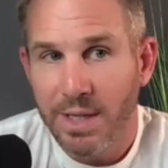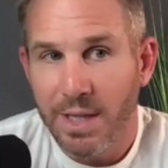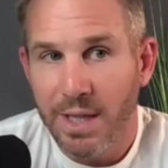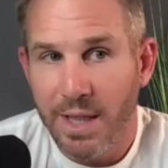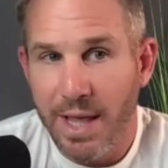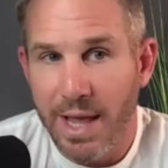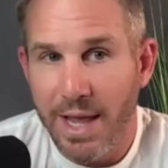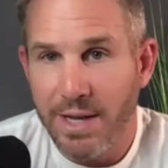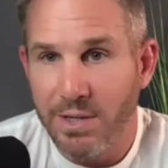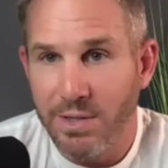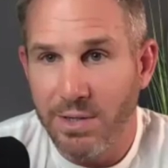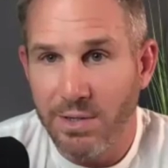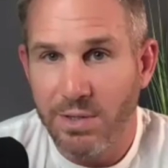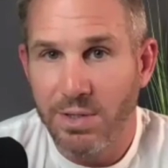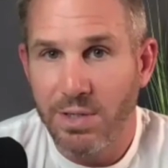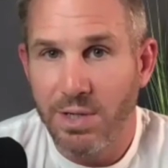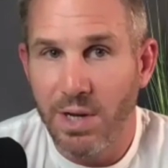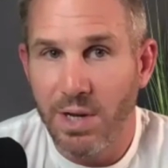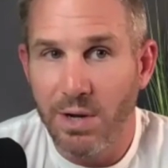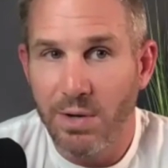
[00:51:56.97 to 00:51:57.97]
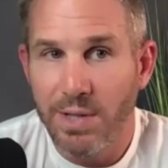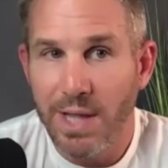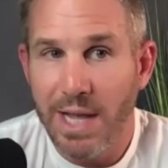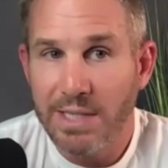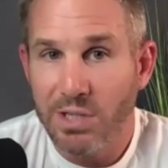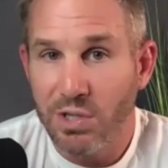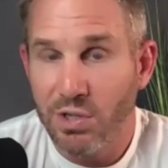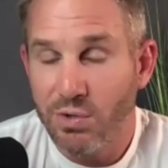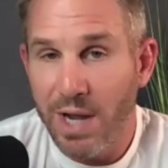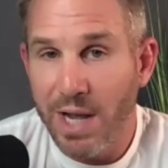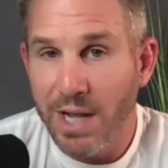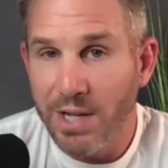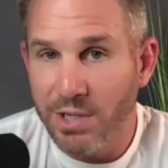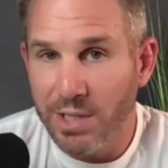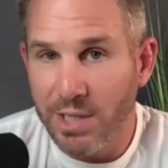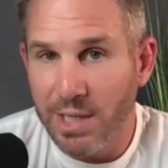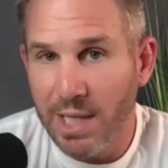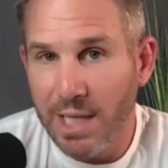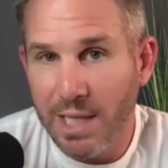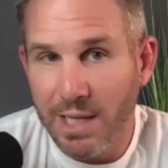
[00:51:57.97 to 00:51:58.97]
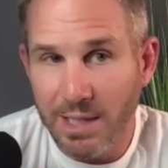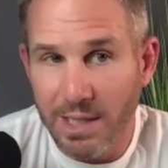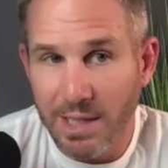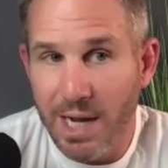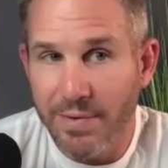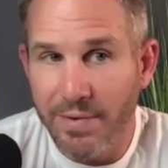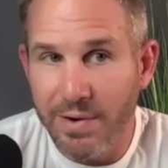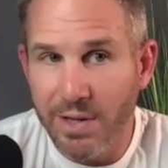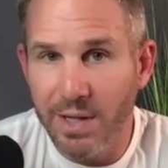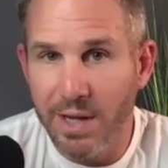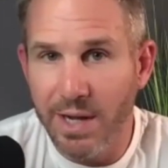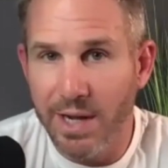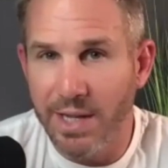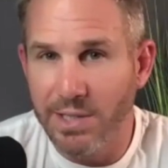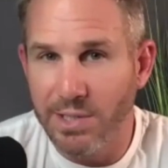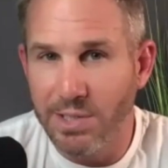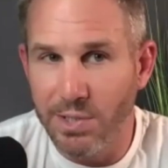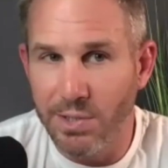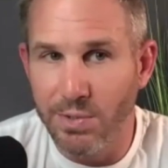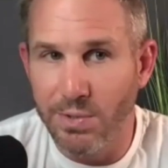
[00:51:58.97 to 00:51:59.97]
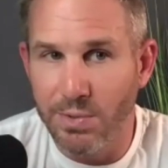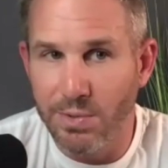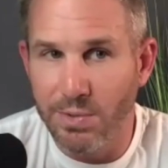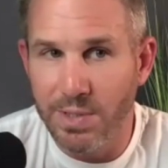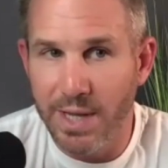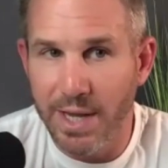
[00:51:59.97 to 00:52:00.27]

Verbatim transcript: then you know that's a strategy a lot of our clients use.